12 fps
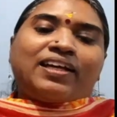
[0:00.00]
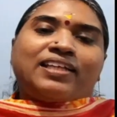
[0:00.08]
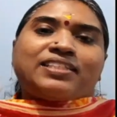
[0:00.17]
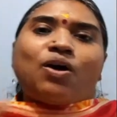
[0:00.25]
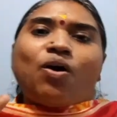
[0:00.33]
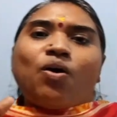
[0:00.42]

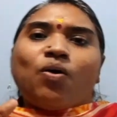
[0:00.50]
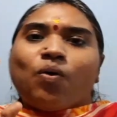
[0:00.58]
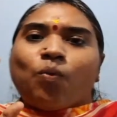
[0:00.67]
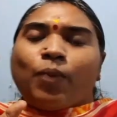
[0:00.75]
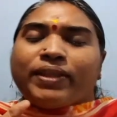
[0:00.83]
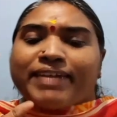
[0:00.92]
So,
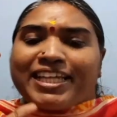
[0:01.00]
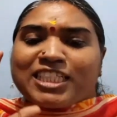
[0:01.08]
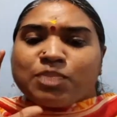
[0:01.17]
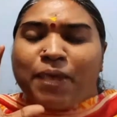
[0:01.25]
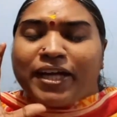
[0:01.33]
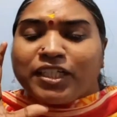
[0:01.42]
with
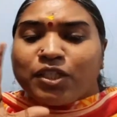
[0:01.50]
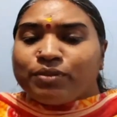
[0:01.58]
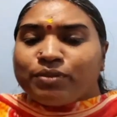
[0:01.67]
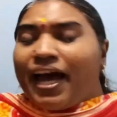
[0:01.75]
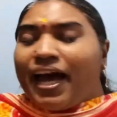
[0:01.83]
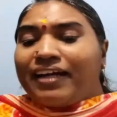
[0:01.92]
respect to
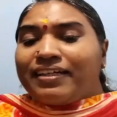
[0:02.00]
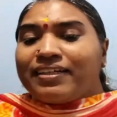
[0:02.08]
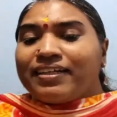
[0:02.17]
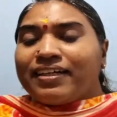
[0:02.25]
that,